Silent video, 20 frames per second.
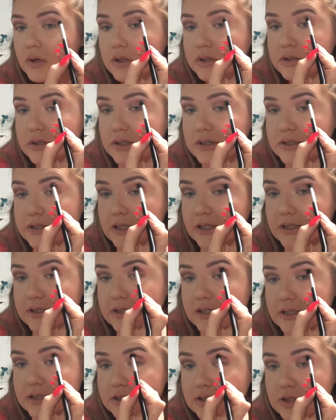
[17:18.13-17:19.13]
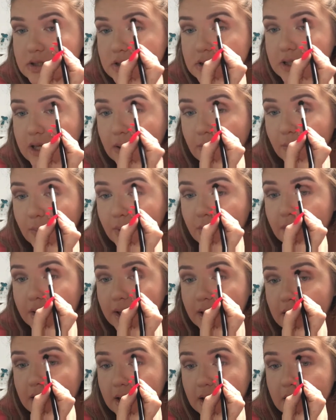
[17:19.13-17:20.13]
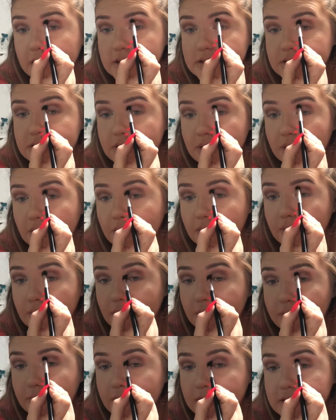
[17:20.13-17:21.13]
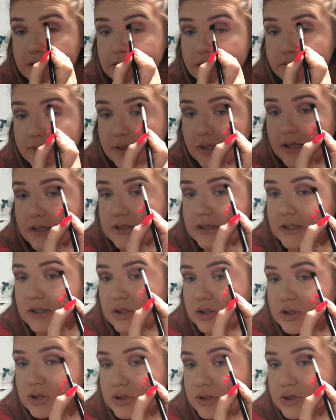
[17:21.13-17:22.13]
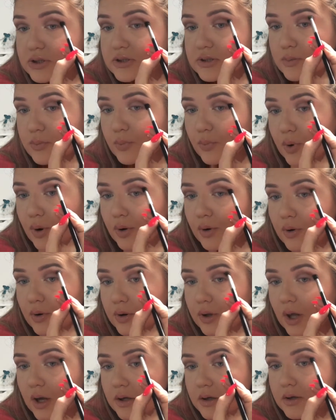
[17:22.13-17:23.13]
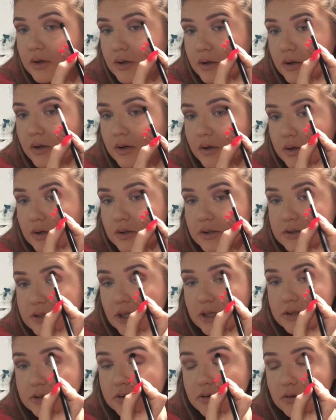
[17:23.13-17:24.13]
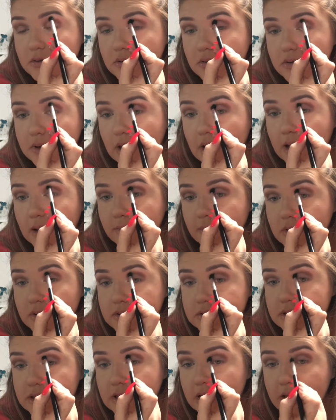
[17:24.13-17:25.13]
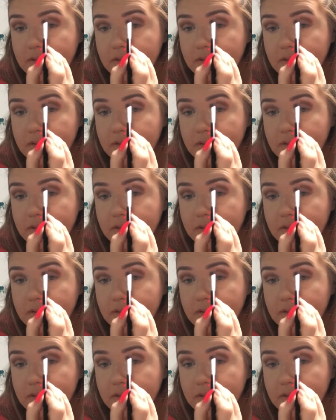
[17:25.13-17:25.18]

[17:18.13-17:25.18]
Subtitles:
So he says that he's literally like working in a circle when he's doing this, and he's just using one colour. So that's all that I'm using.